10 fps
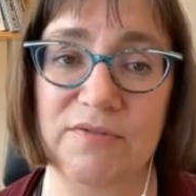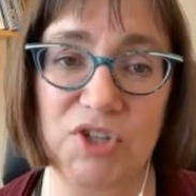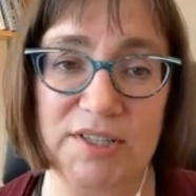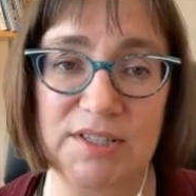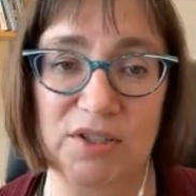of
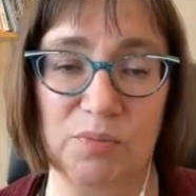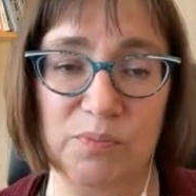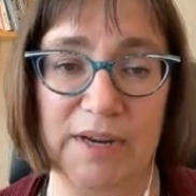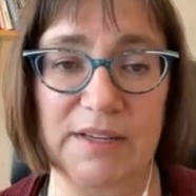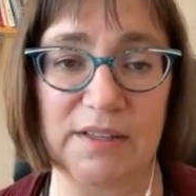just the
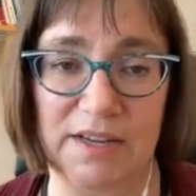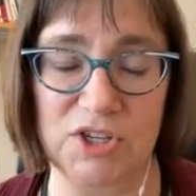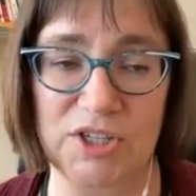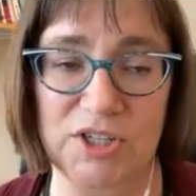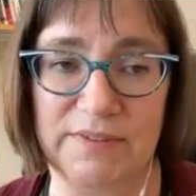
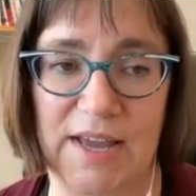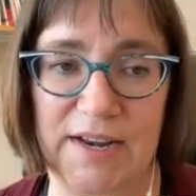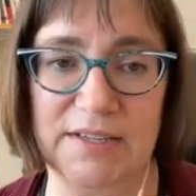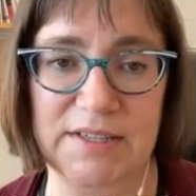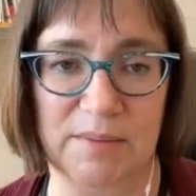regulation of
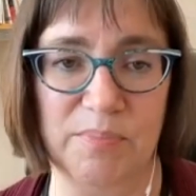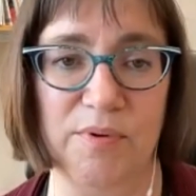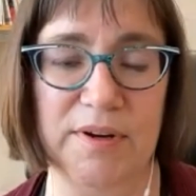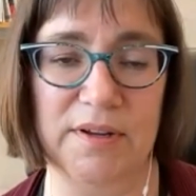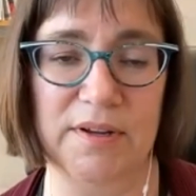getting to the
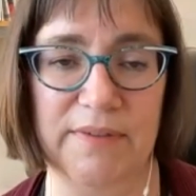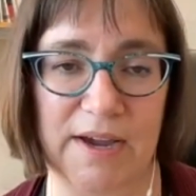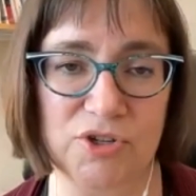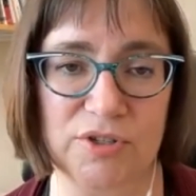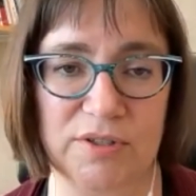point of
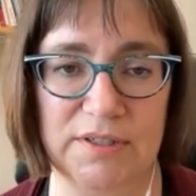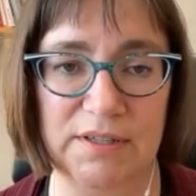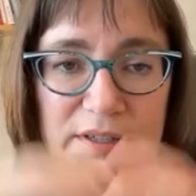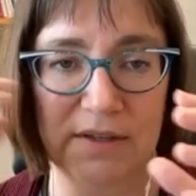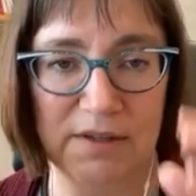
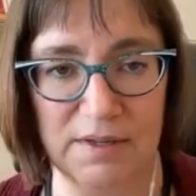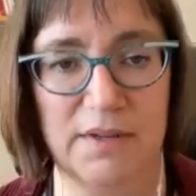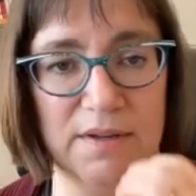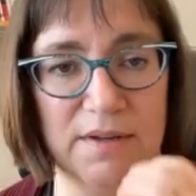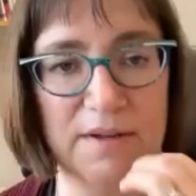actually
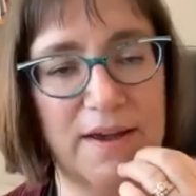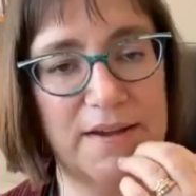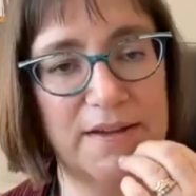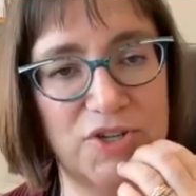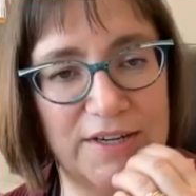
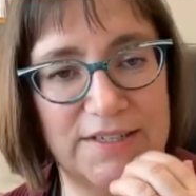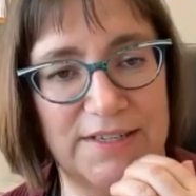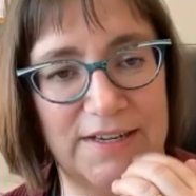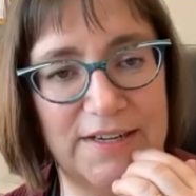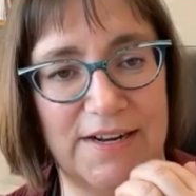injecting
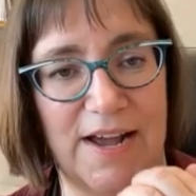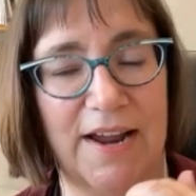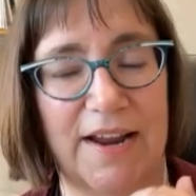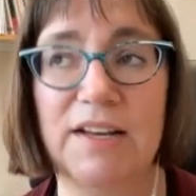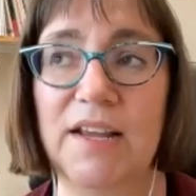it in an
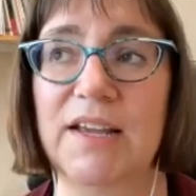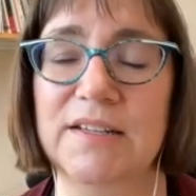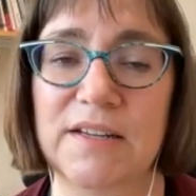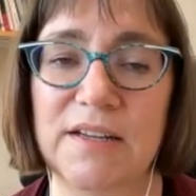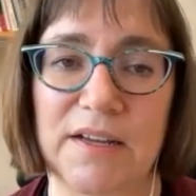eye.
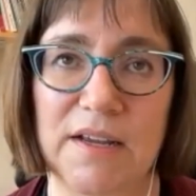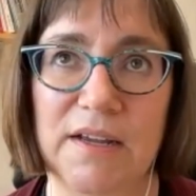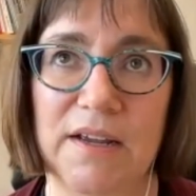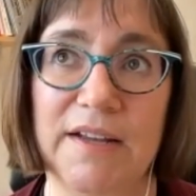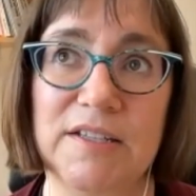
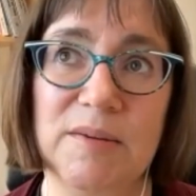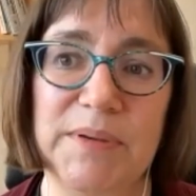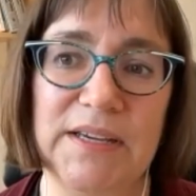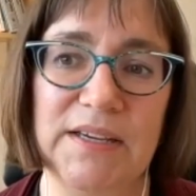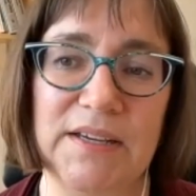And to
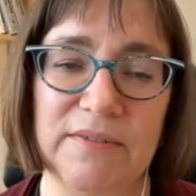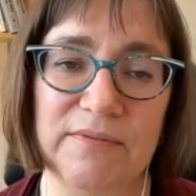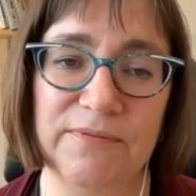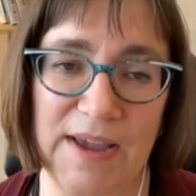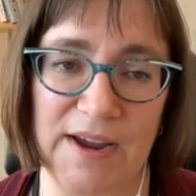be
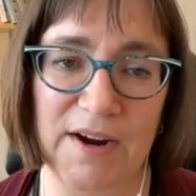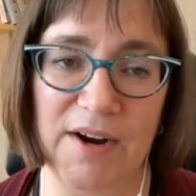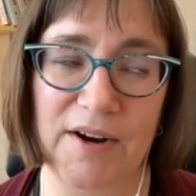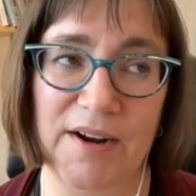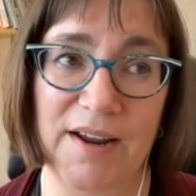
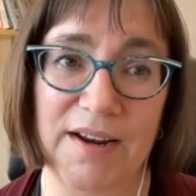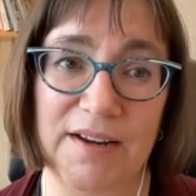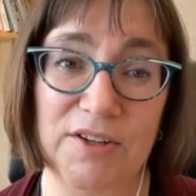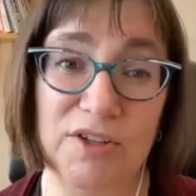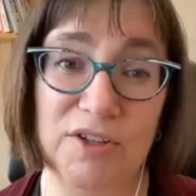fair,
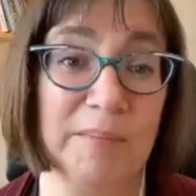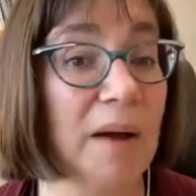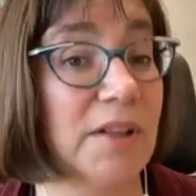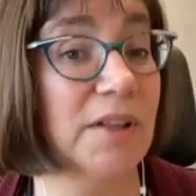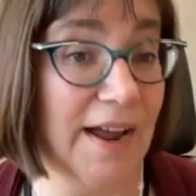
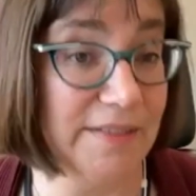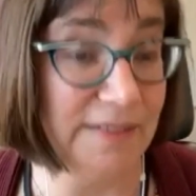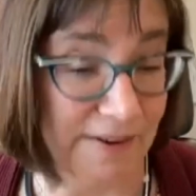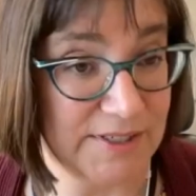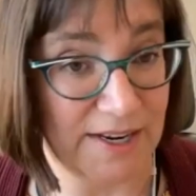I'm glad the
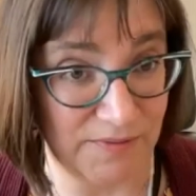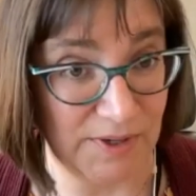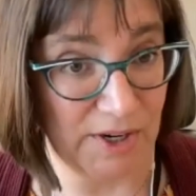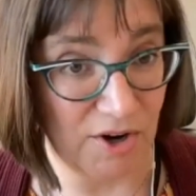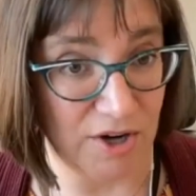FDA is
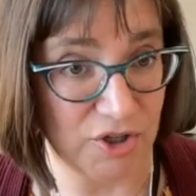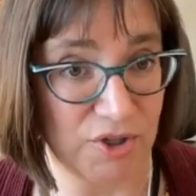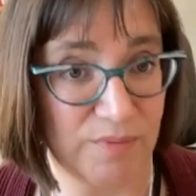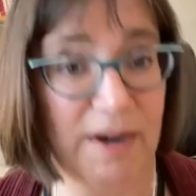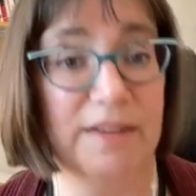very
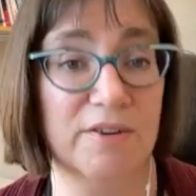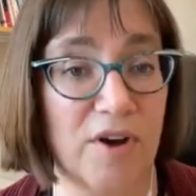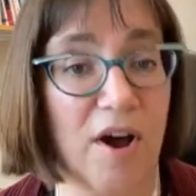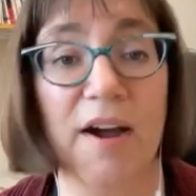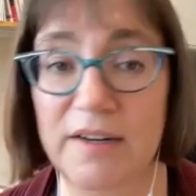cautious, right? They're
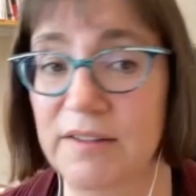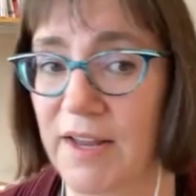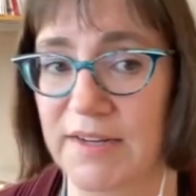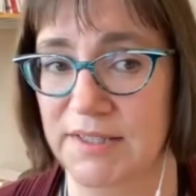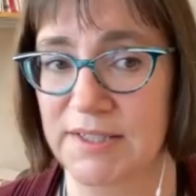not going to
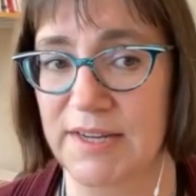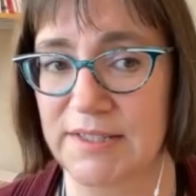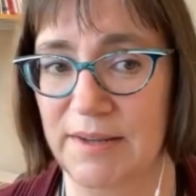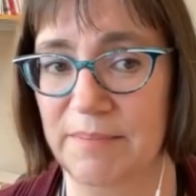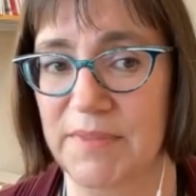let us
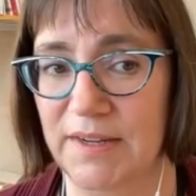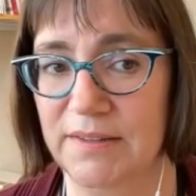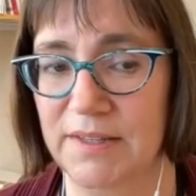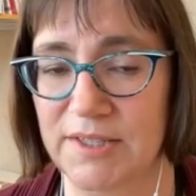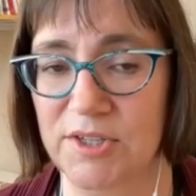test
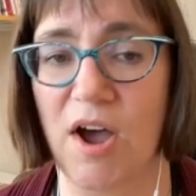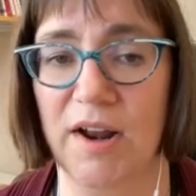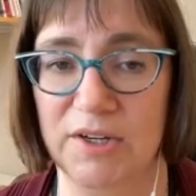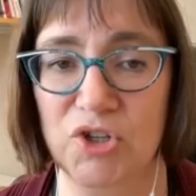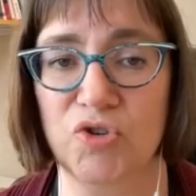something that's
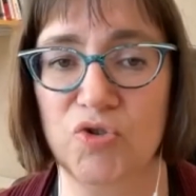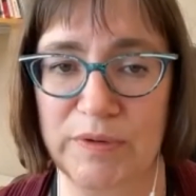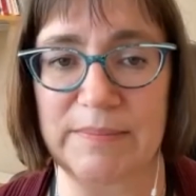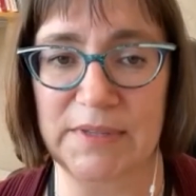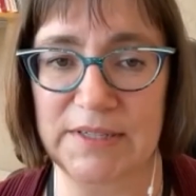not
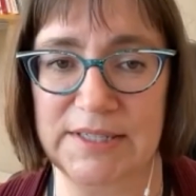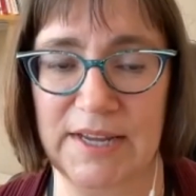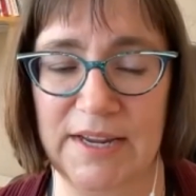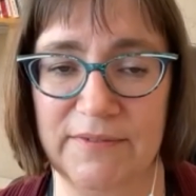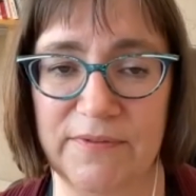extremely
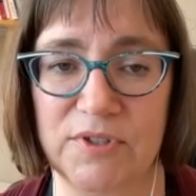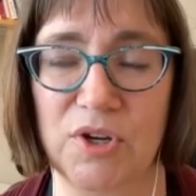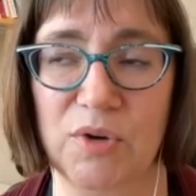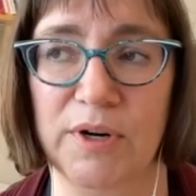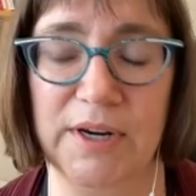safe.
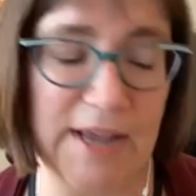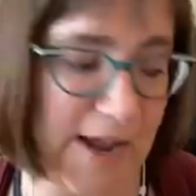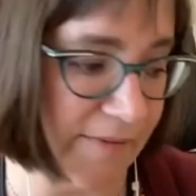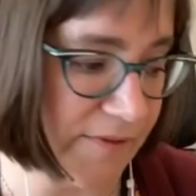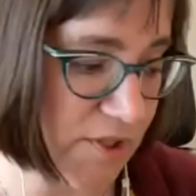So we're going to
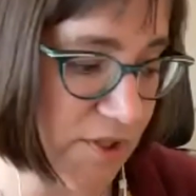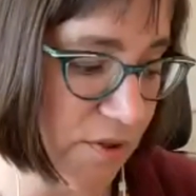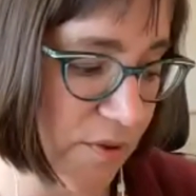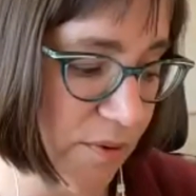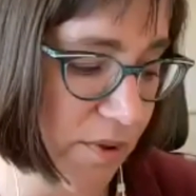have
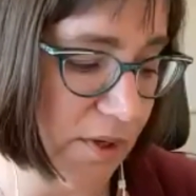to